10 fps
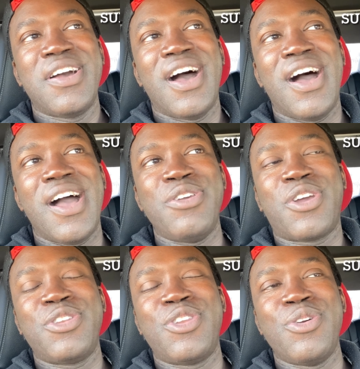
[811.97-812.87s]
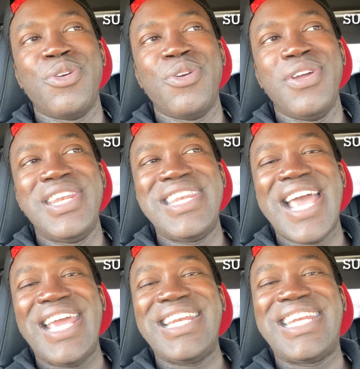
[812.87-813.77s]
Uh, you could do
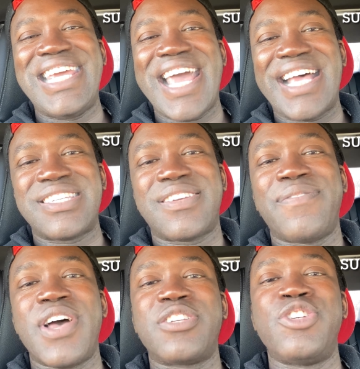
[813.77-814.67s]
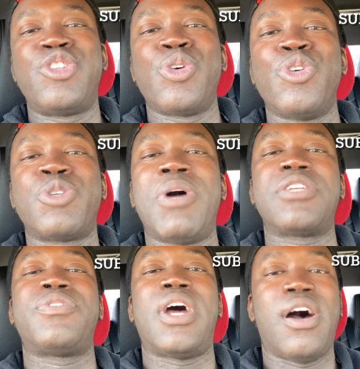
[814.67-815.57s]
Nate Diaz versus George
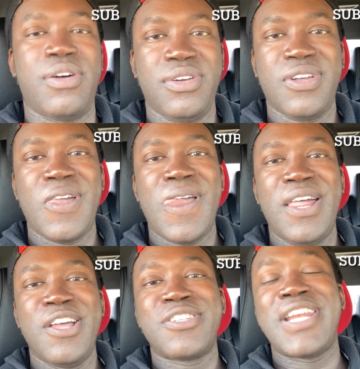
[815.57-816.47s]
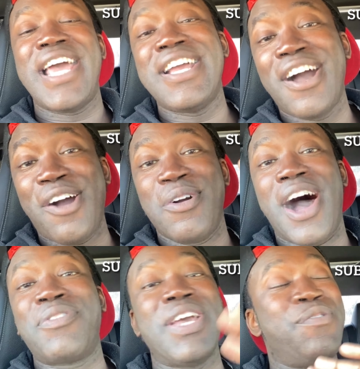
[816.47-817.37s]
Masvidal. So there you go.
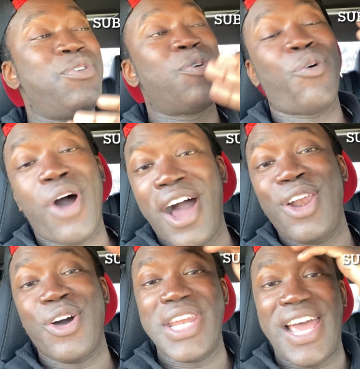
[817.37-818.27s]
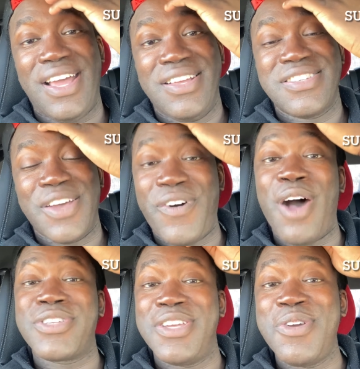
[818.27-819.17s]
I've given you quite a lot there. So if I
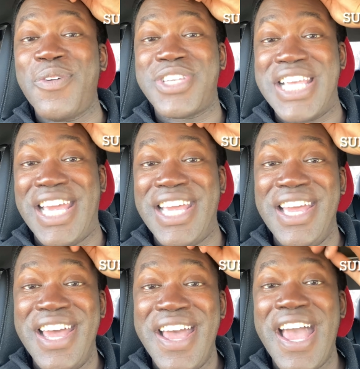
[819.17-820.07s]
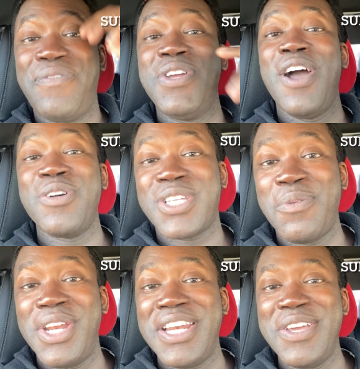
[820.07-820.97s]
was the UFC, if you know
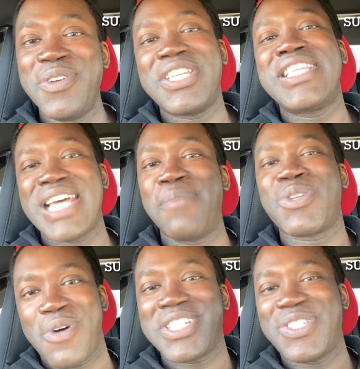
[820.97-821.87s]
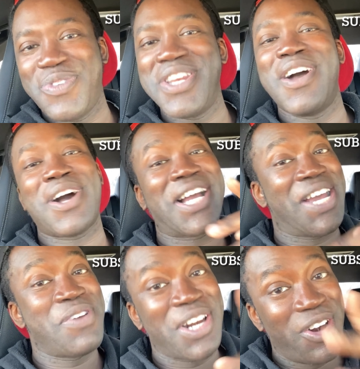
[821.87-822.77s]
someone in the UFC, tell them to watch this video. I
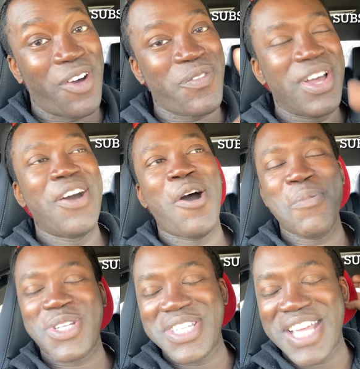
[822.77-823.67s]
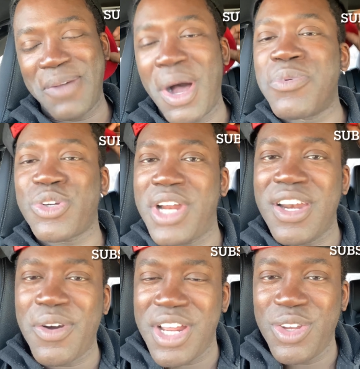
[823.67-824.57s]
gave you a lot of options there, but I'm sure they
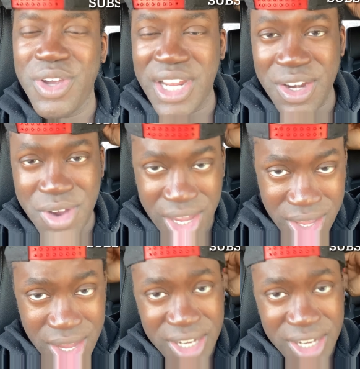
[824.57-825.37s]
know what they're doing anyway.